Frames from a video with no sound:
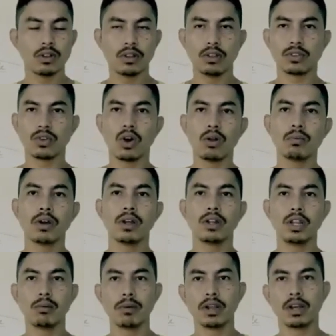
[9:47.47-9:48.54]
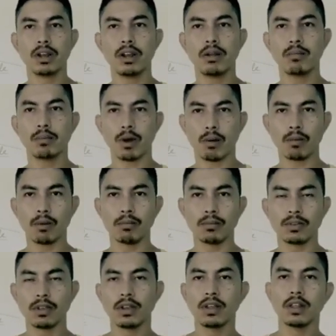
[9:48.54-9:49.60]
the solved numerical
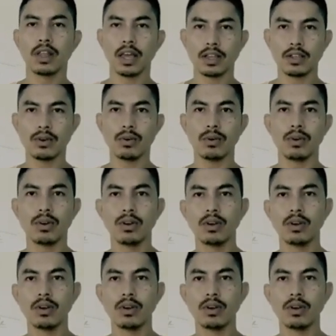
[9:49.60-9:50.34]
problems. Thank you.